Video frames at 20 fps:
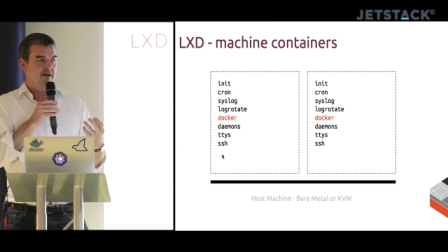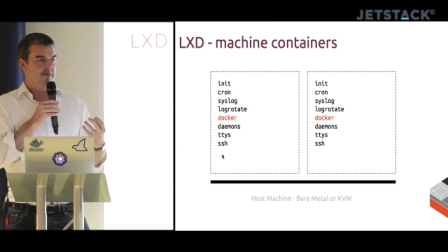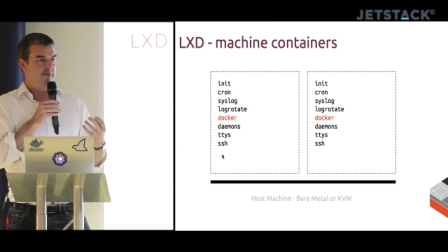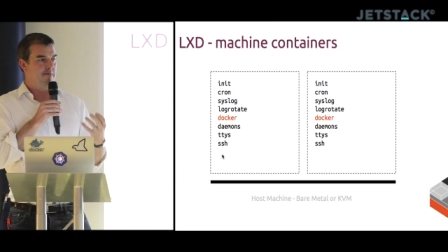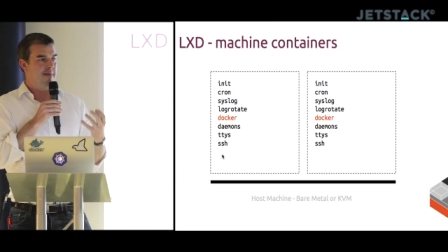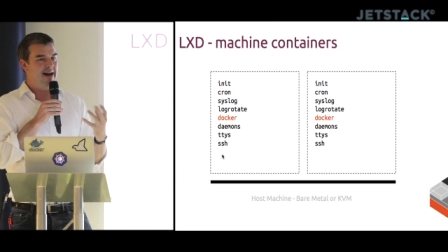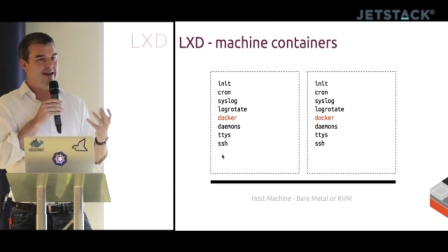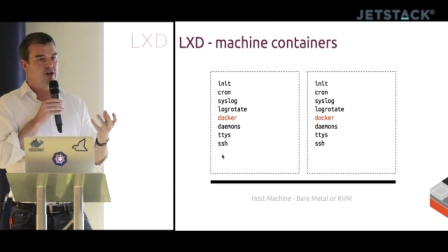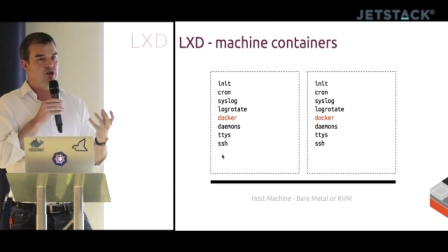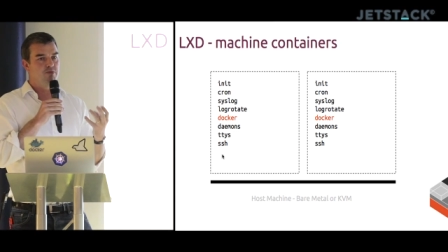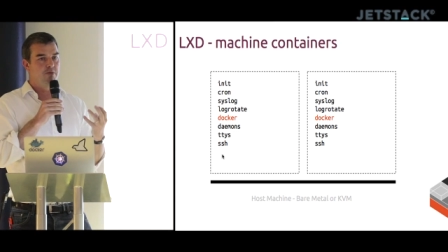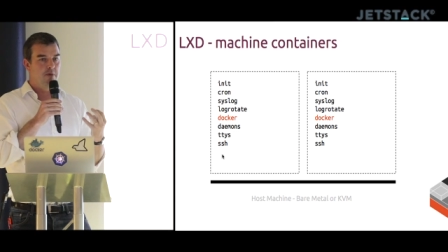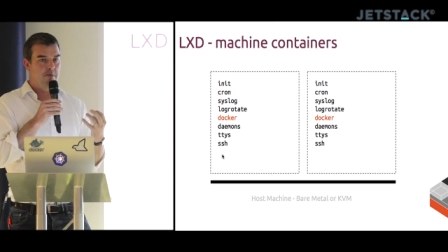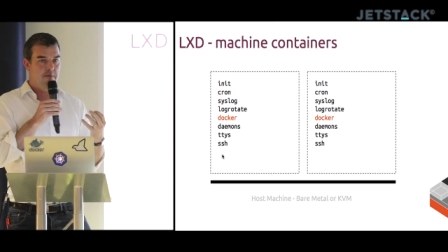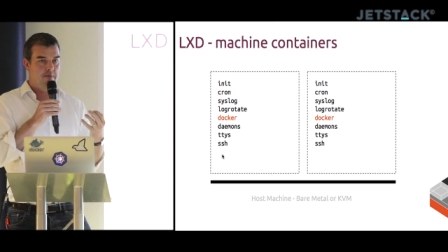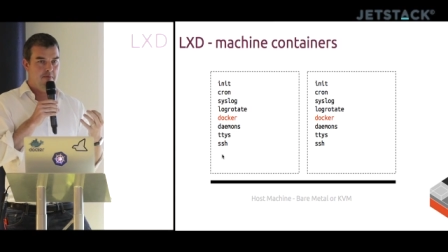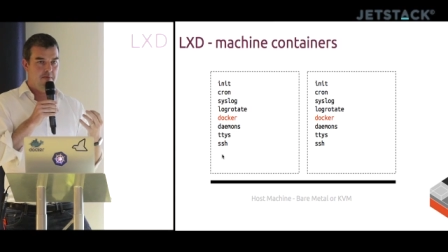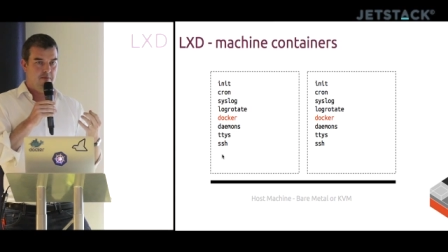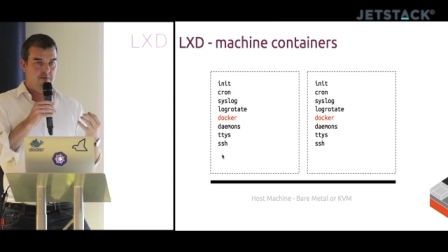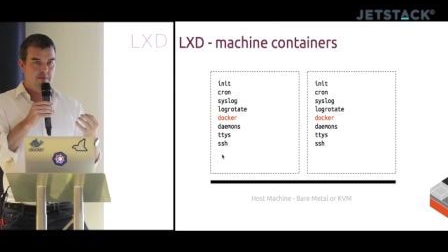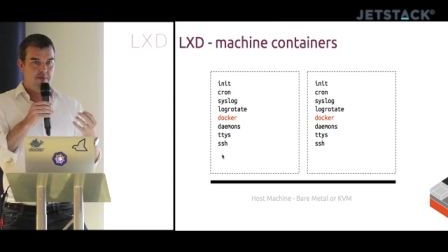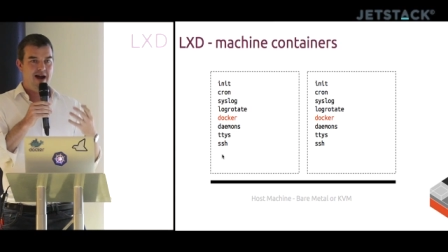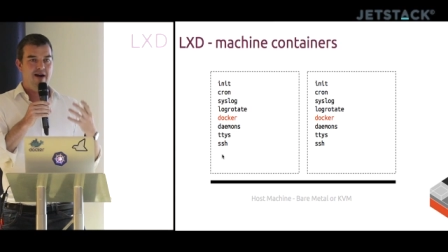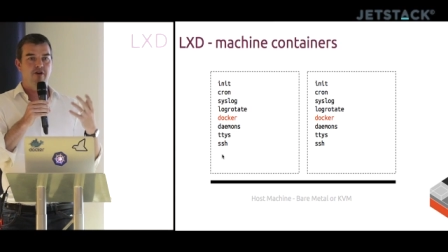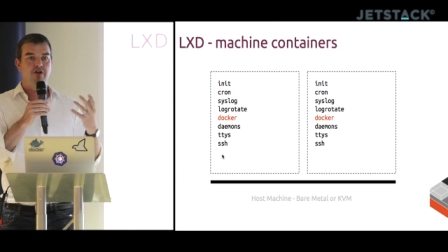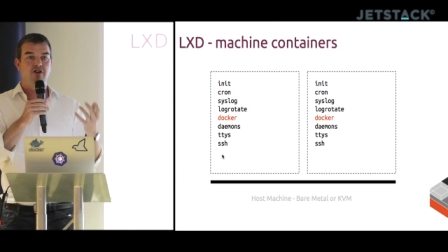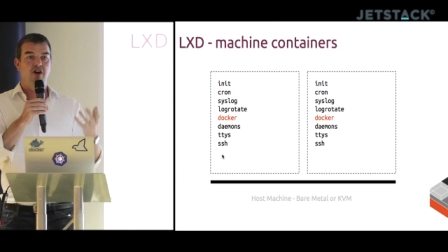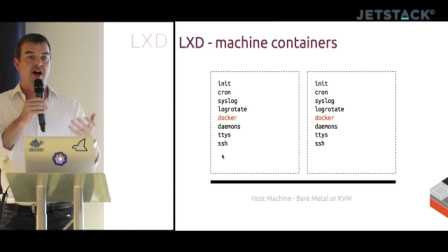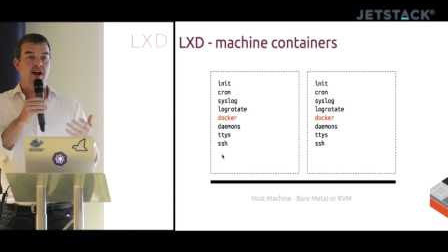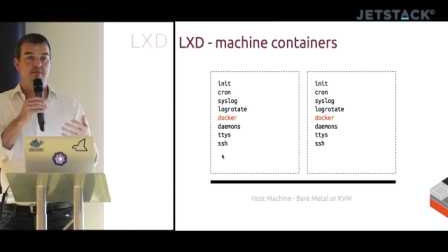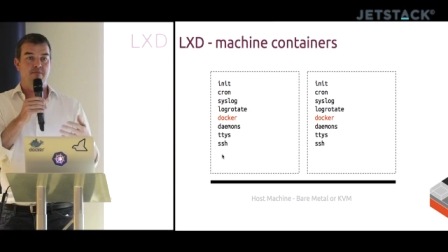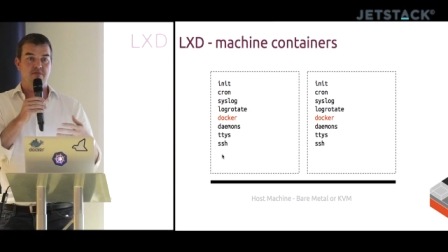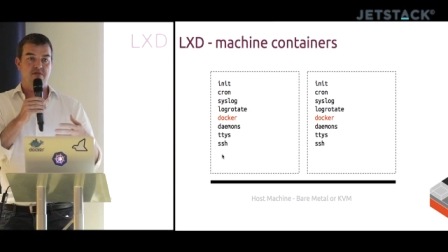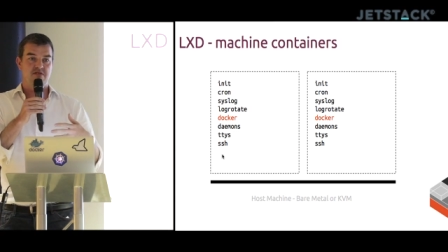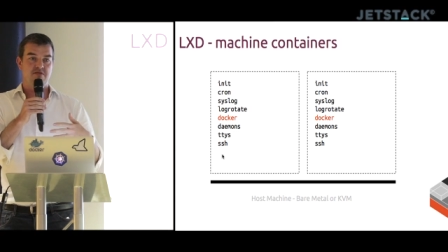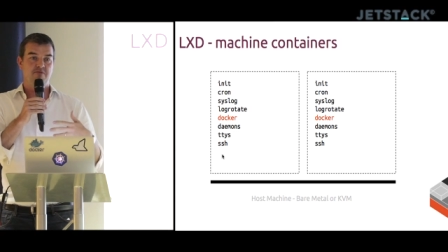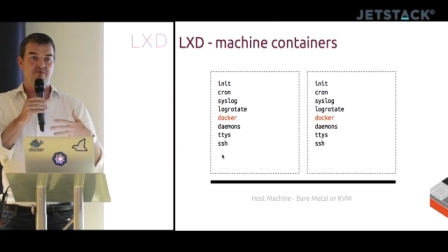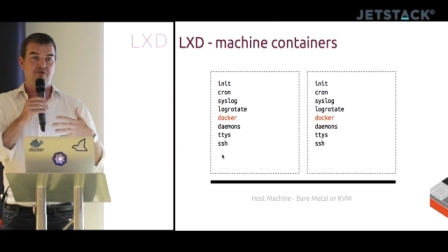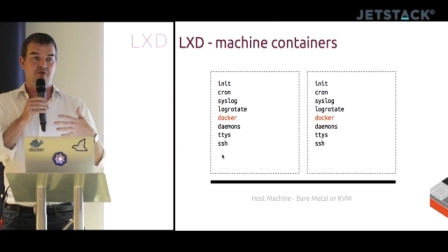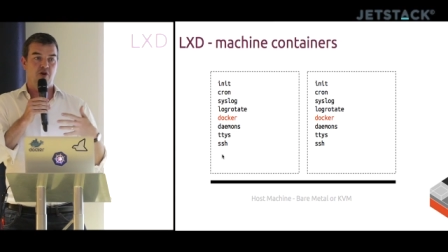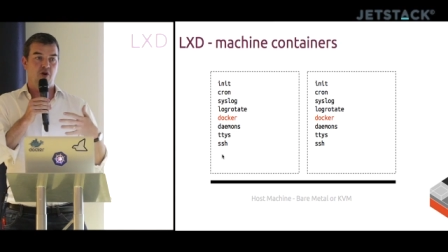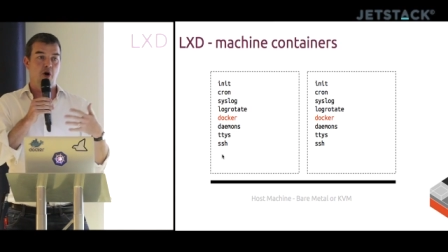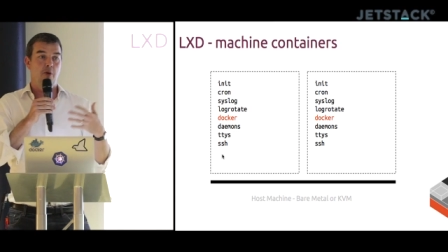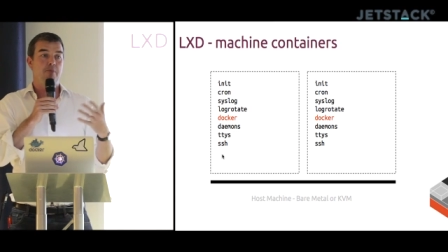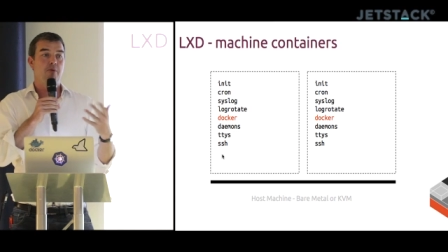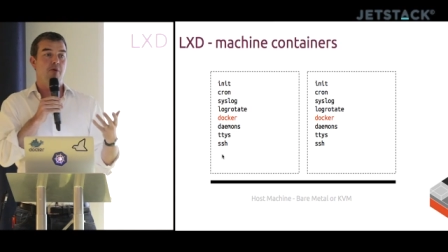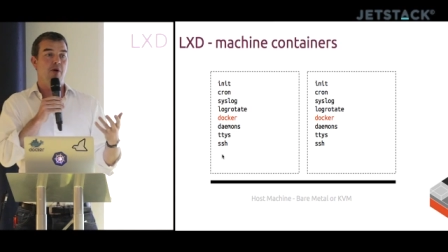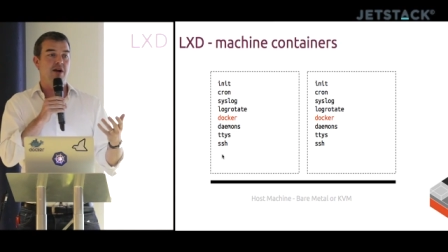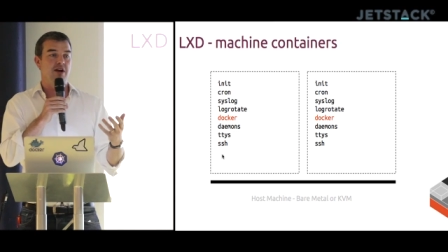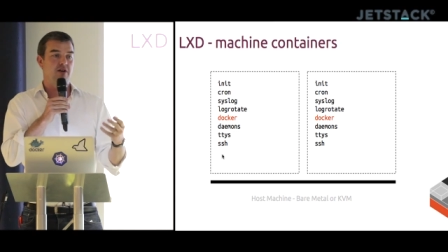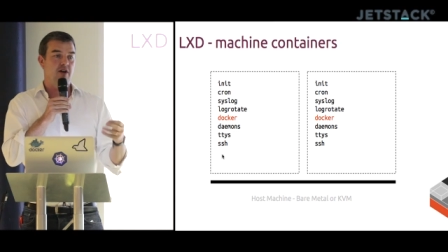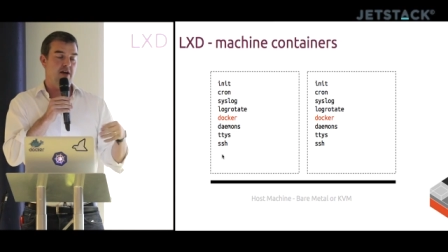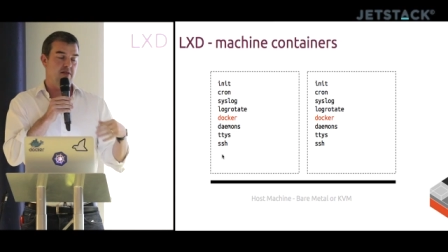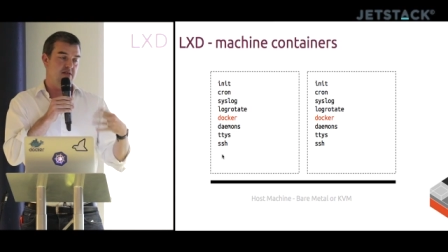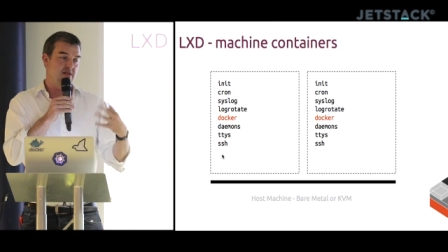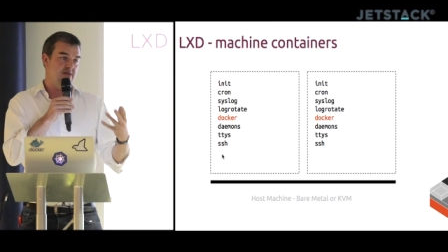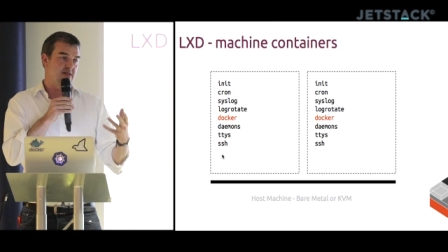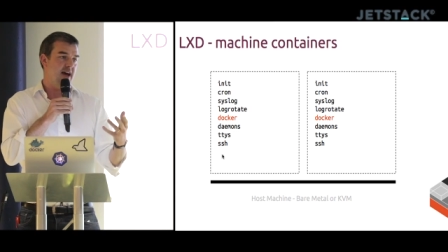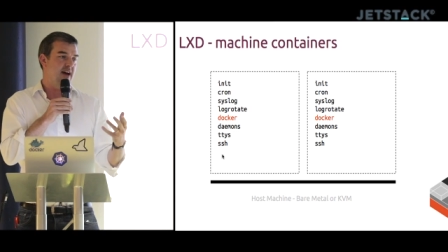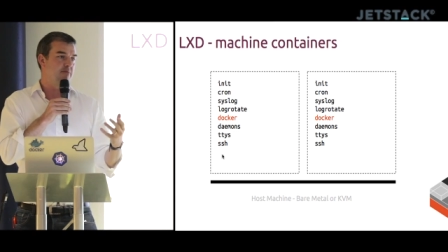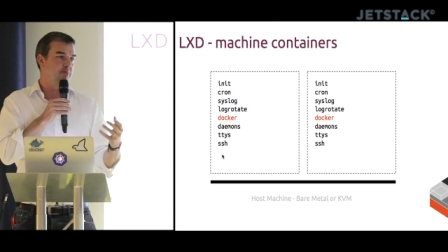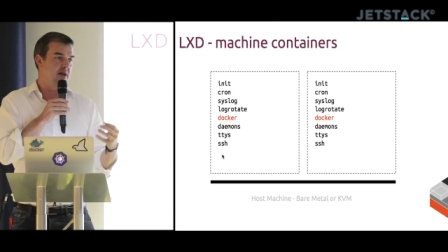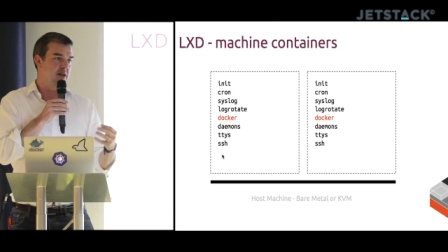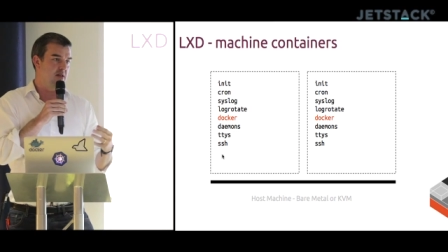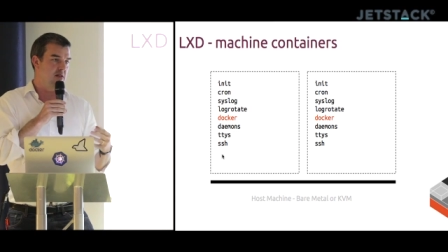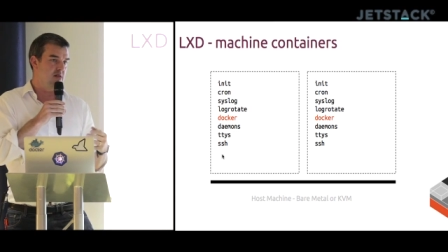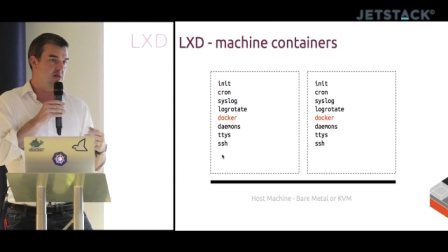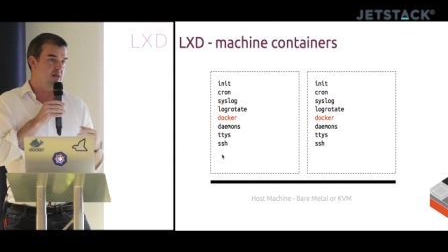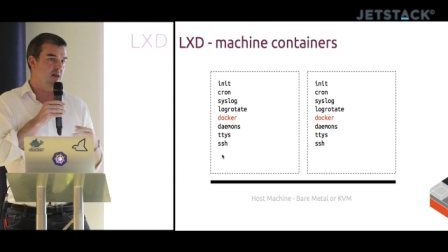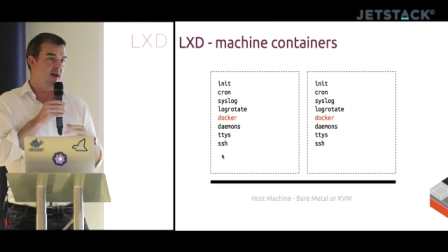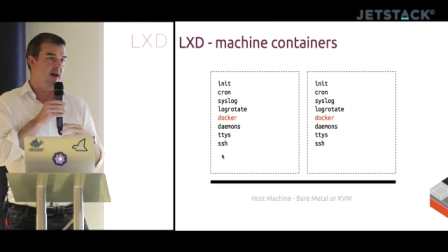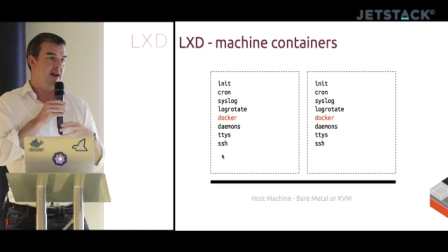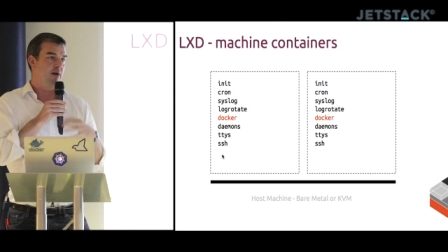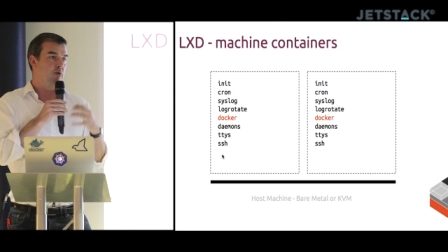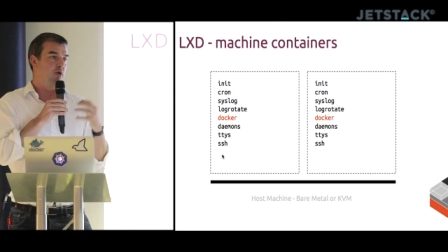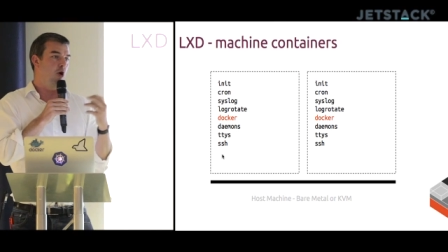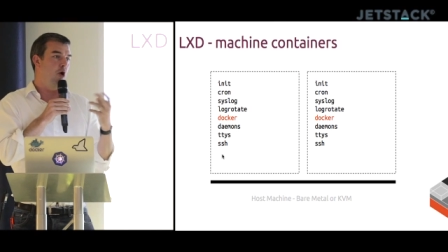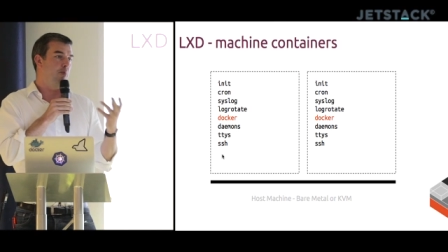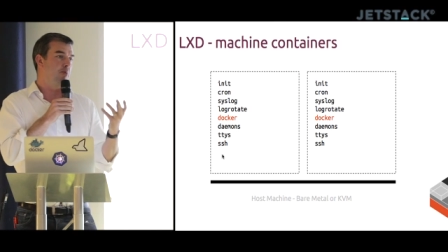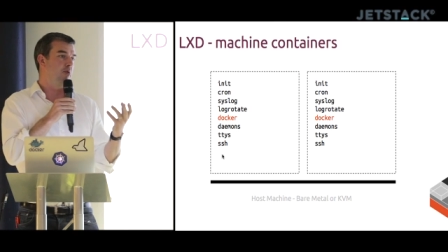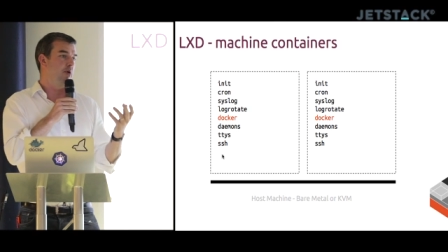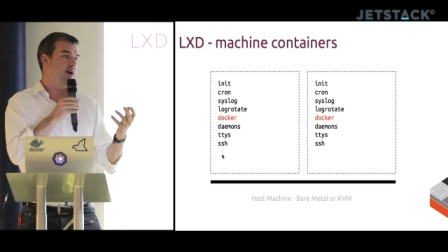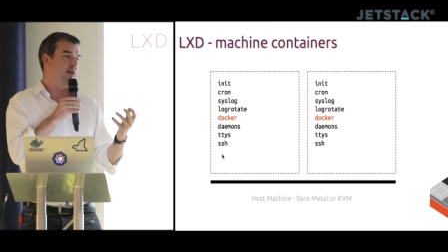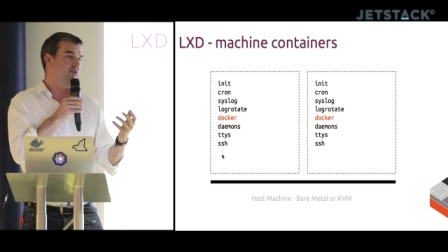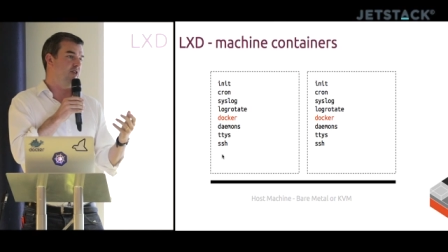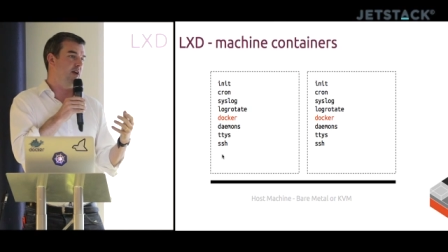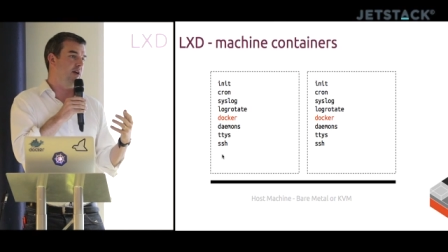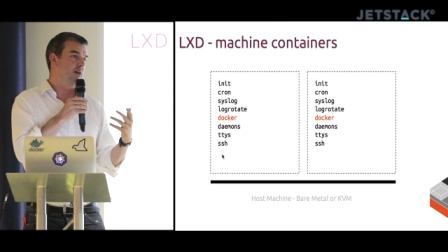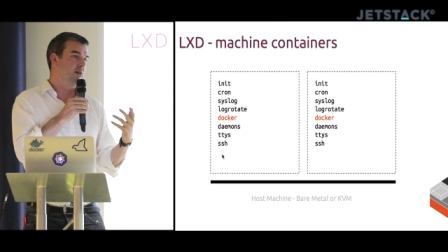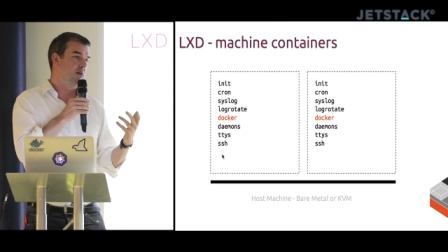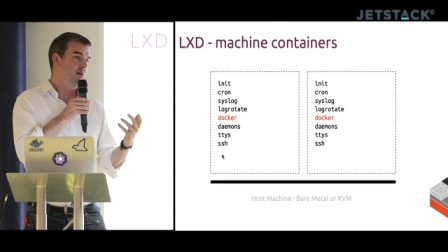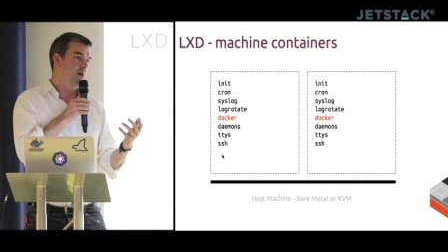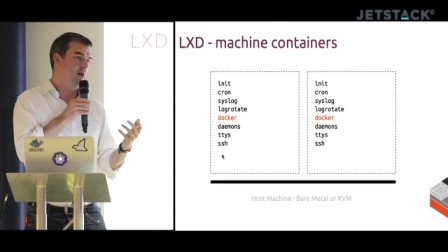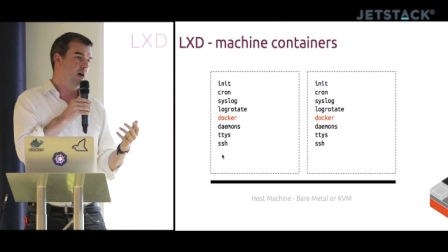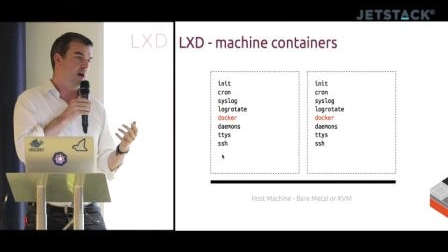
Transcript: management paradigms for sysadmins, anyone operating